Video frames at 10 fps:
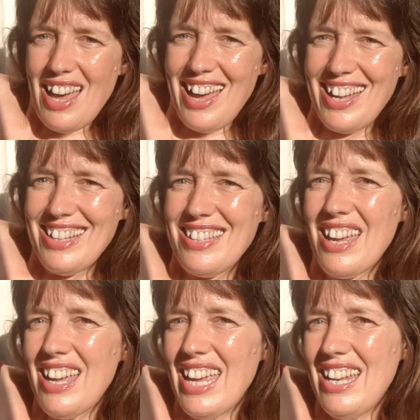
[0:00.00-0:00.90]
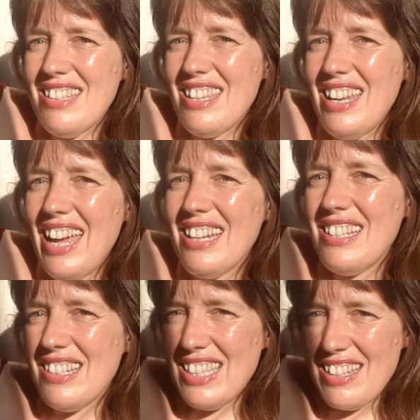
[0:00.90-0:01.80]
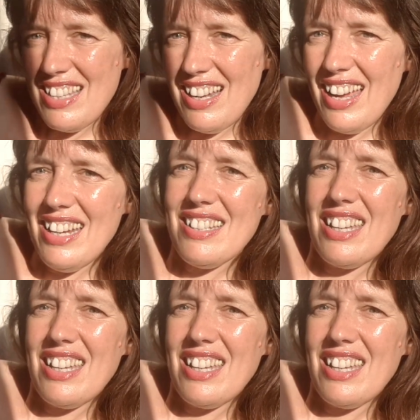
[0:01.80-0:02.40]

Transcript: and internet satellite